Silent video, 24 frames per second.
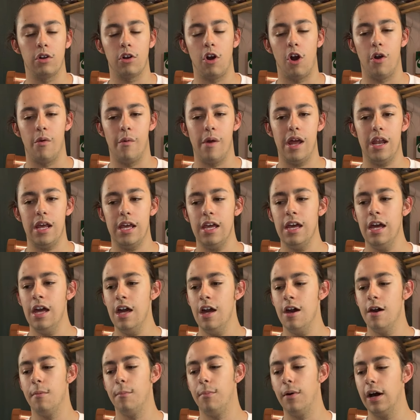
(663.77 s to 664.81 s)
already,
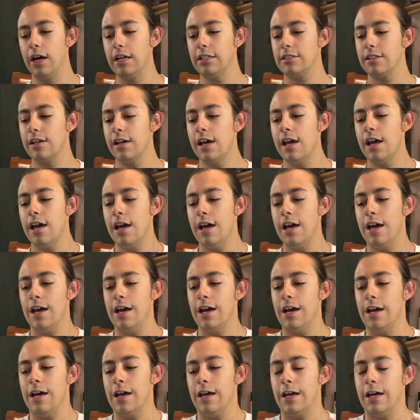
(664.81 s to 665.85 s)
but
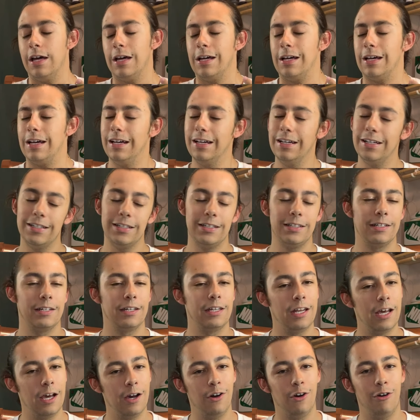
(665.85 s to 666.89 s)
you
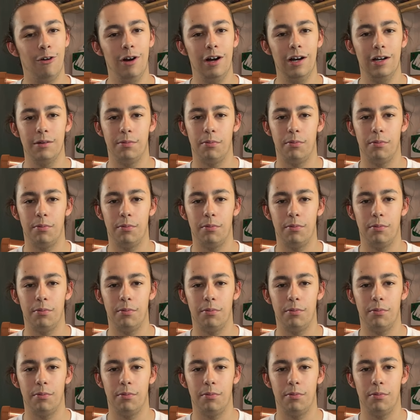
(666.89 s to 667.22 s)
know,